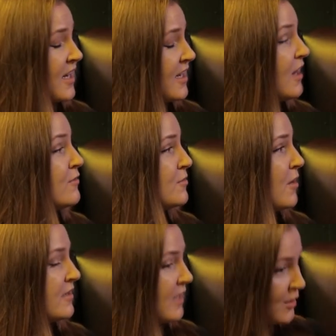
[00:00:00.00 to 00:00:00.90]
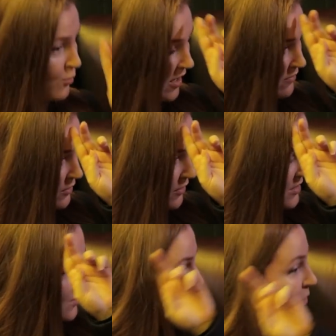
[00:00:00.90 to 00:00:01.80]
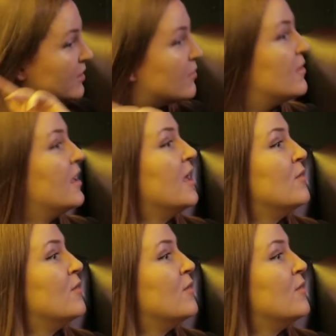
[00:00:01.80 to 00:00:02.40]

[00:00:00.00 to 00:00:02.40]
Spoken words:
And I kind of admire that in a way, even though I disagree with him,